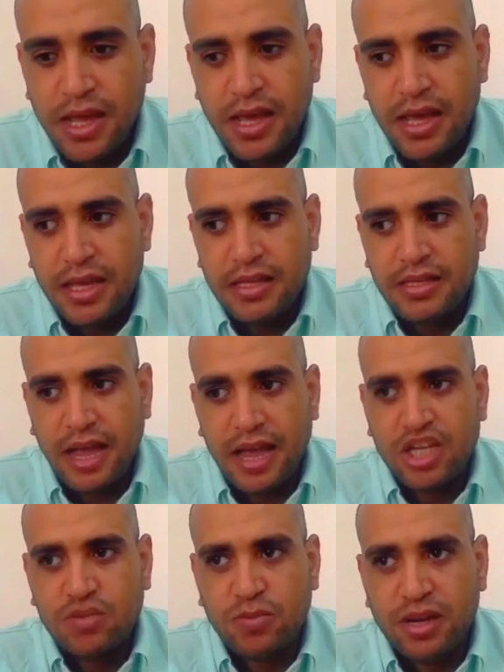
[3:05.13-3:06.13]
and I
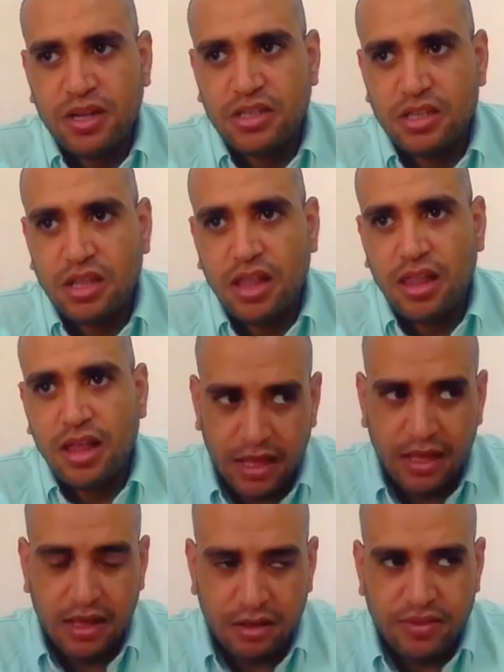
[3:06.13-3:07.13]
experienced a
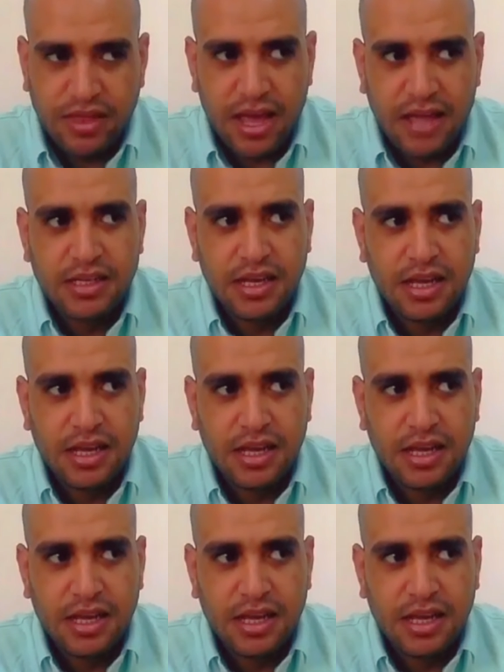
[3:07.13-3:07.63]
lot of that,